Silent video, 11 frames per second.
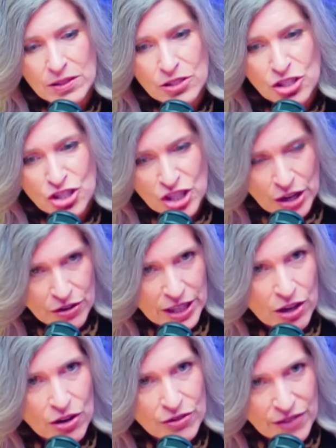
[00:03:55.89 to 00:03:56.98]
sharing
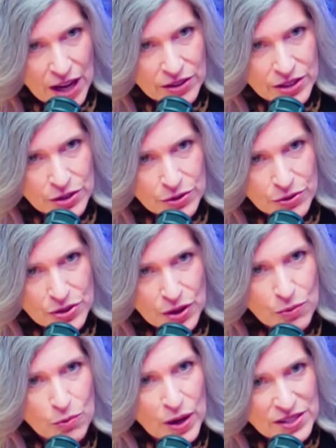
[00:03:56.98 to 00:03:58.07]
our values, our
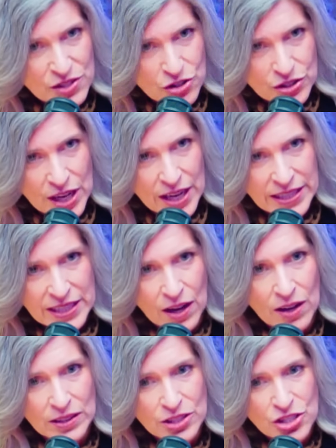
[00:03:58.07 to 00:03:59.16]
Western
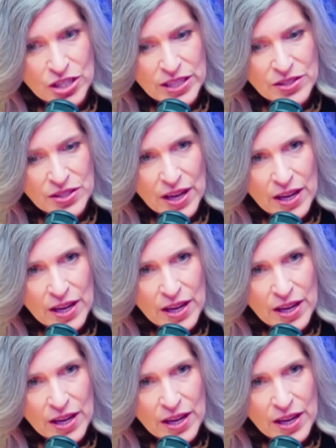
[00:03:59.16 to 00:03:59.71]
ideologies,